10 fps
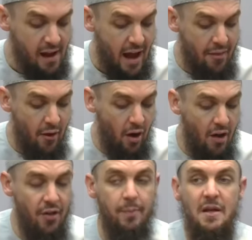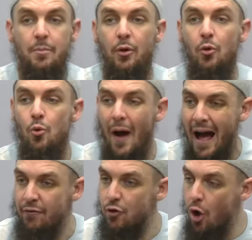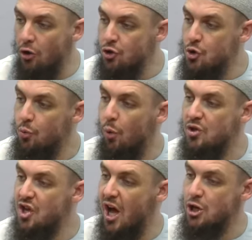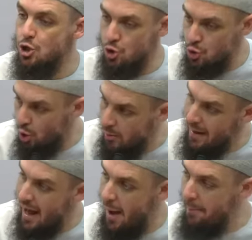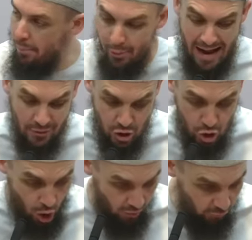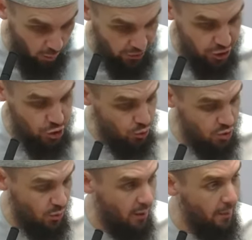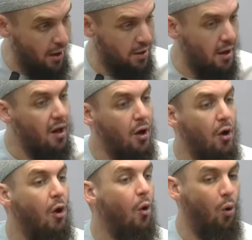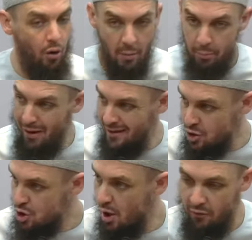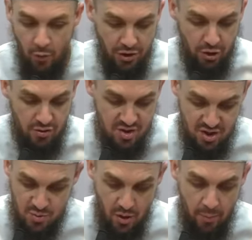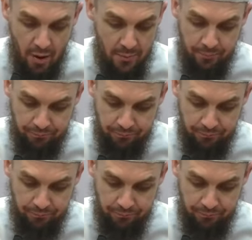And there are other people who have gone towards a shu'ba, a branch of what the Jews were upon, or a branch of what the Christians were upon.